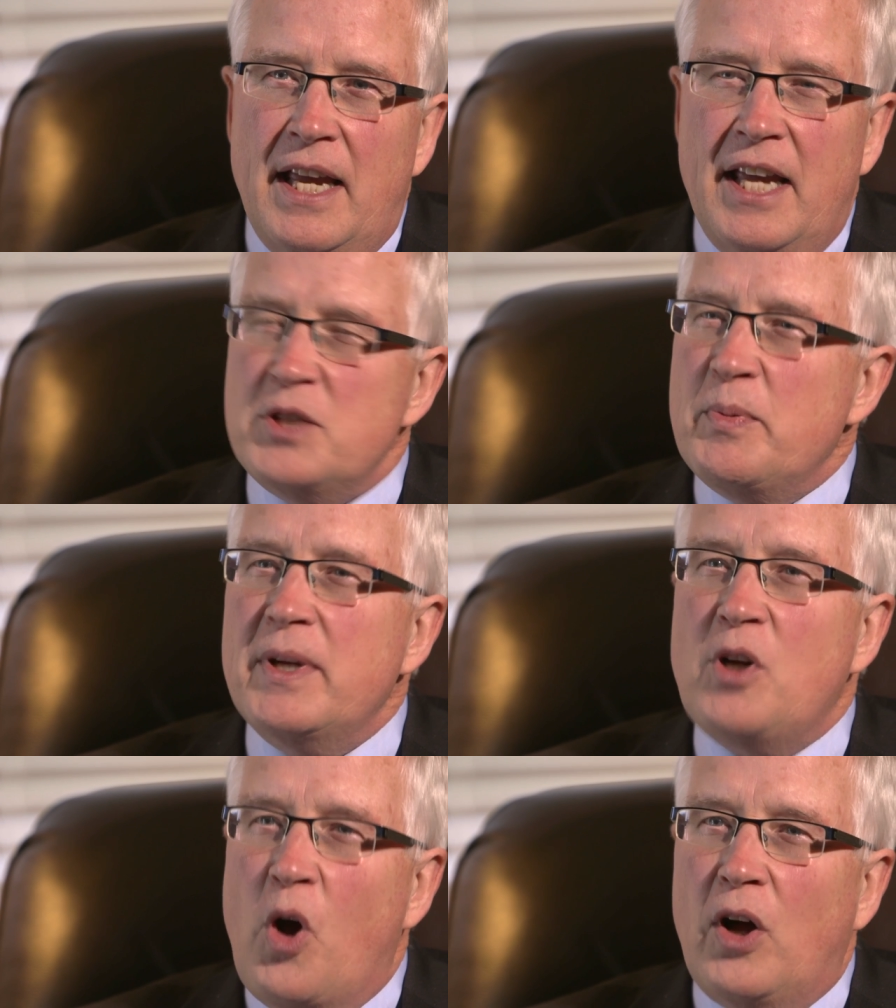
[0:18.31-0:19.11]
It's
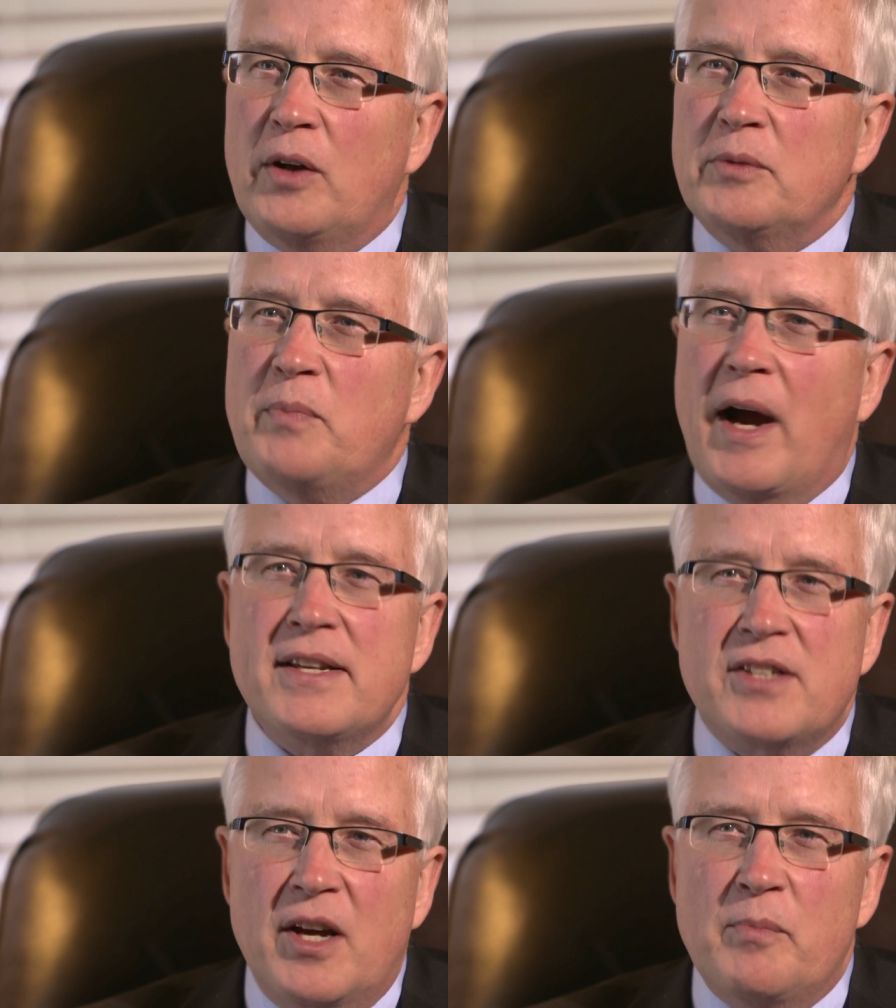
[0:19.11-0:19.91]
been called by
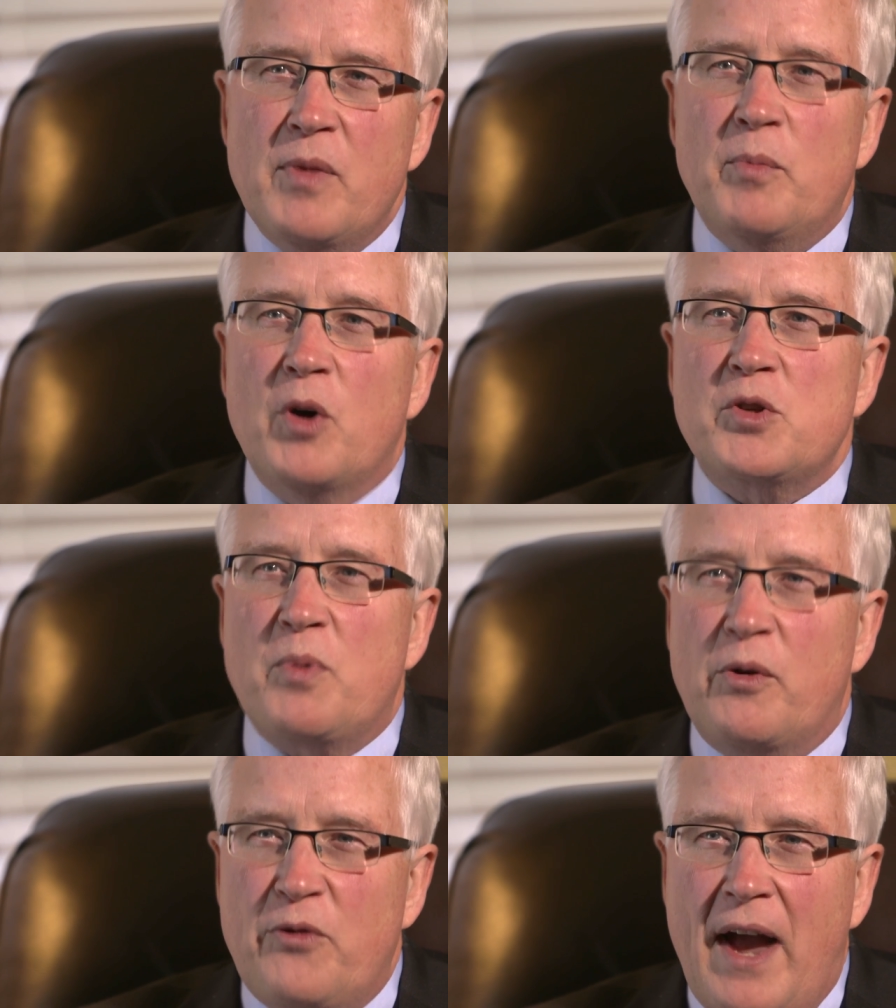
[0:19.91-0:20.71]
some the most
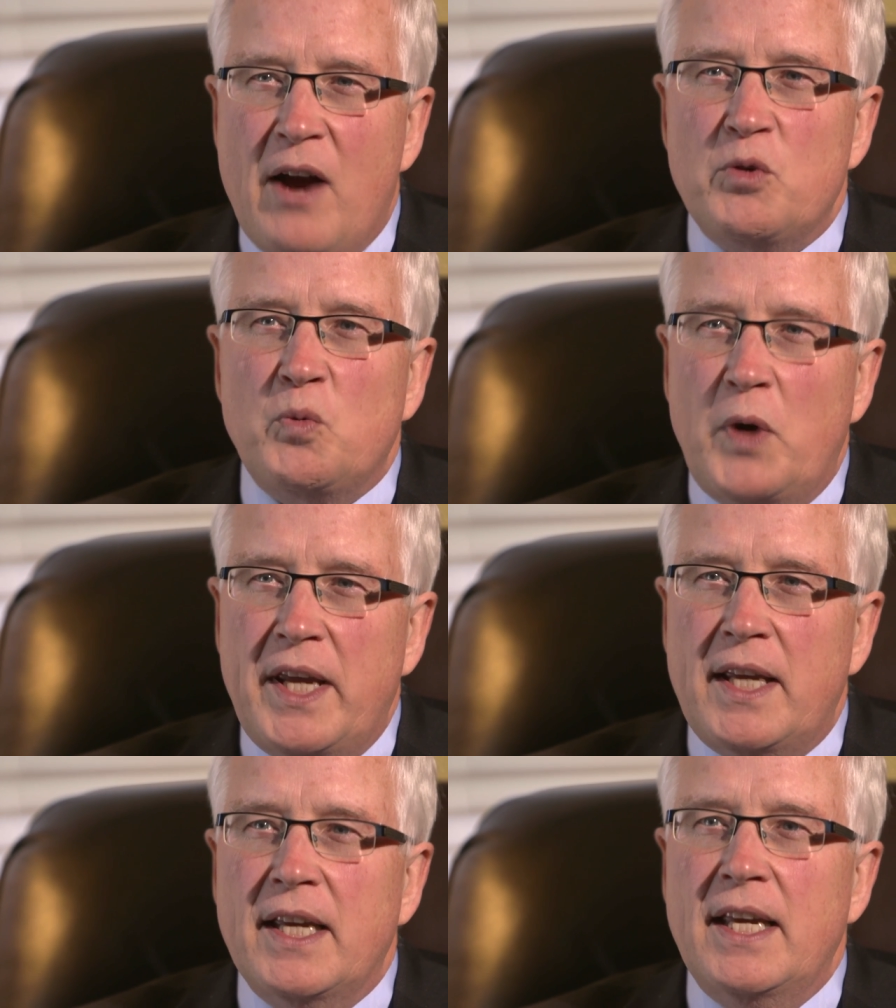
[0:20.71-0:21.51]
profound
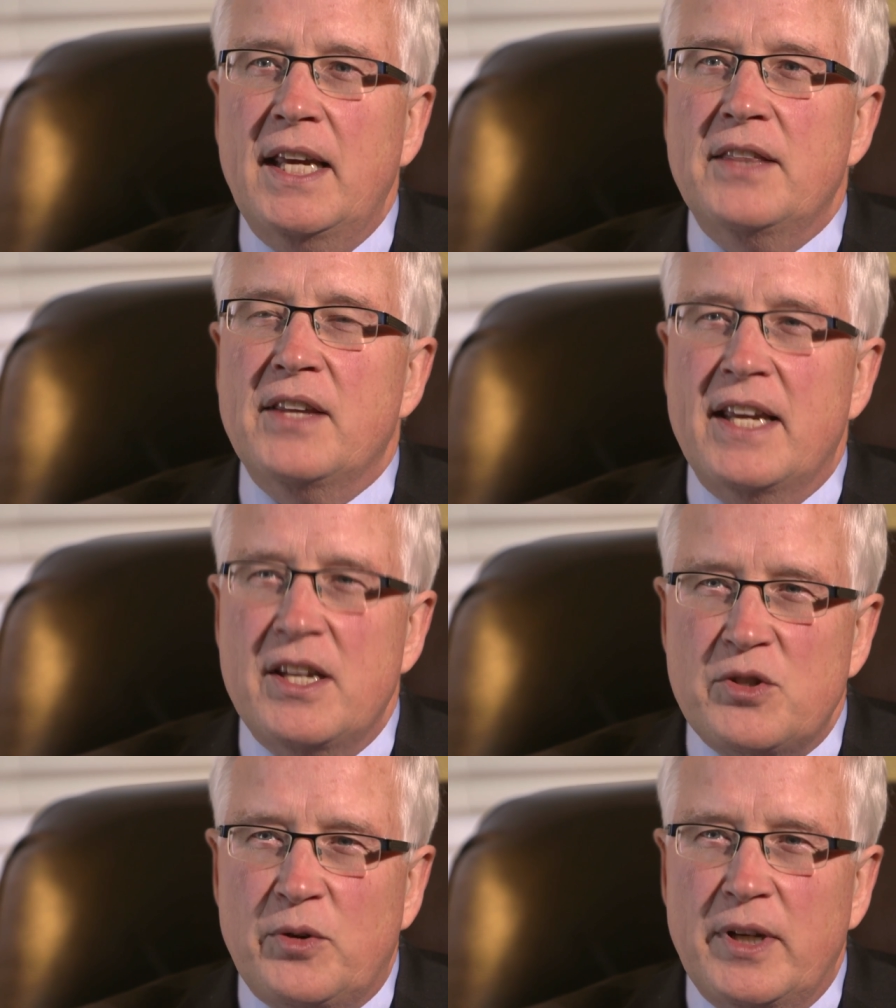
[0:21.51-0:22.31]
week in the
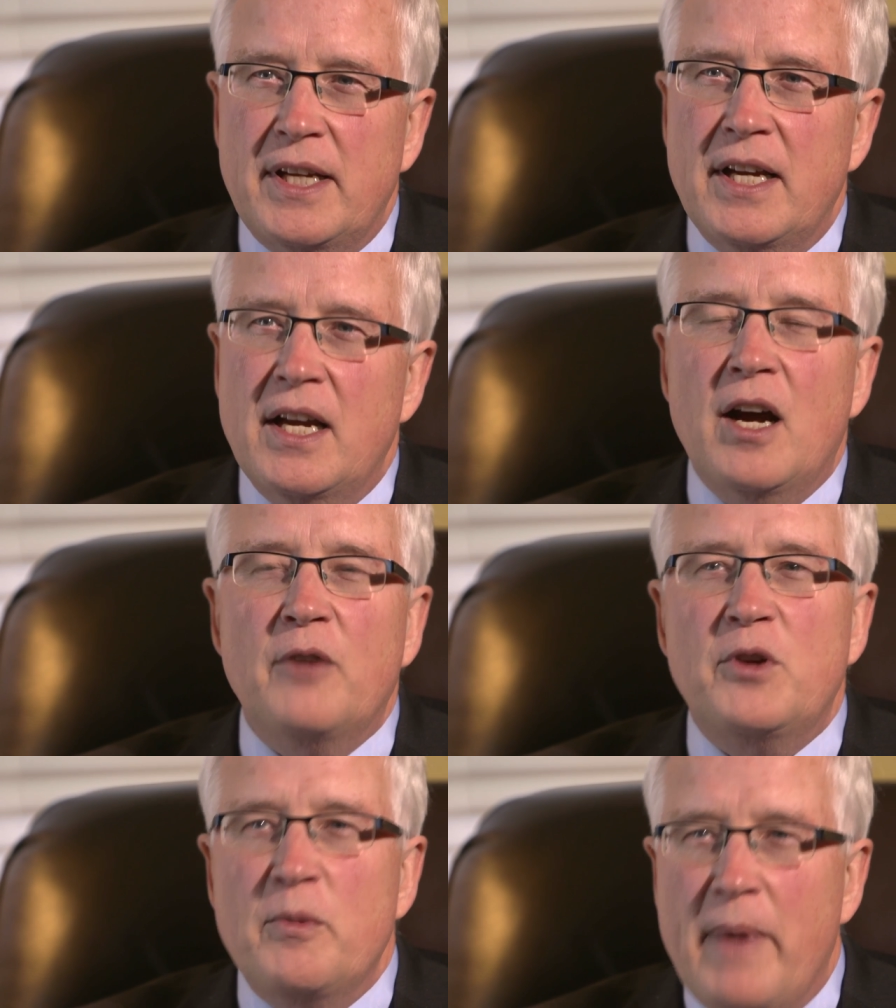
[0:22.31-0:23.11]
history
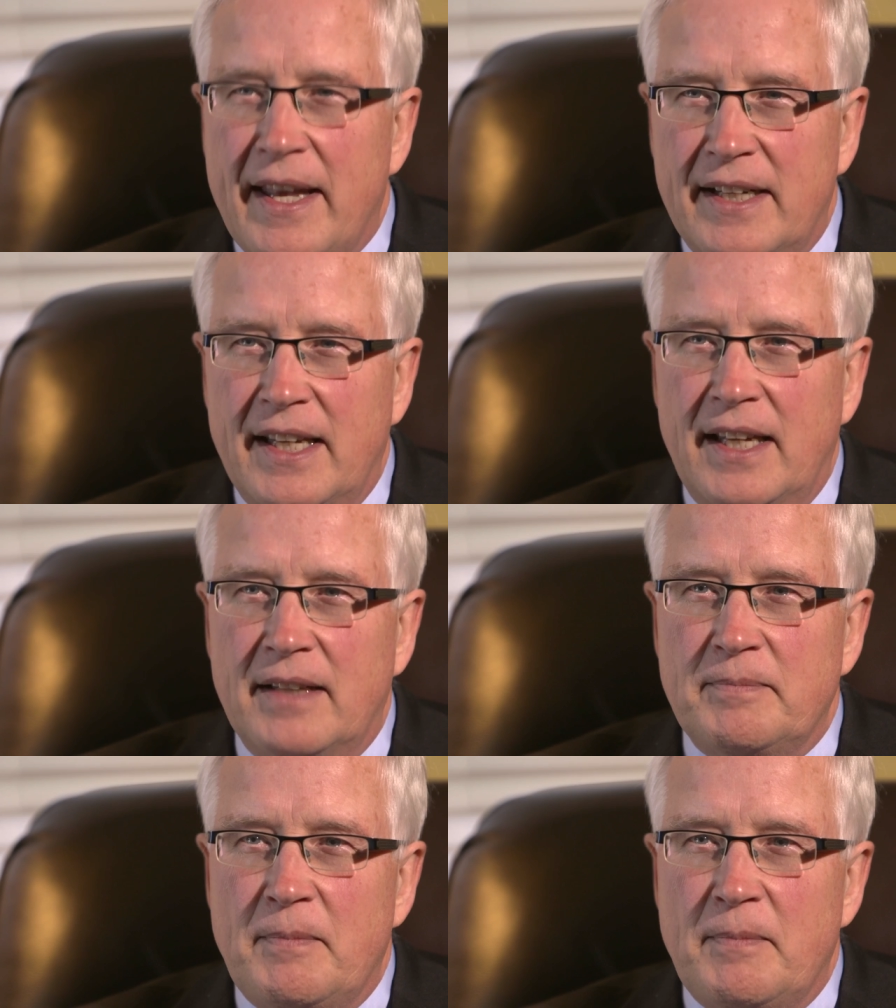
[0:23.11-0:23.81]
of humanity.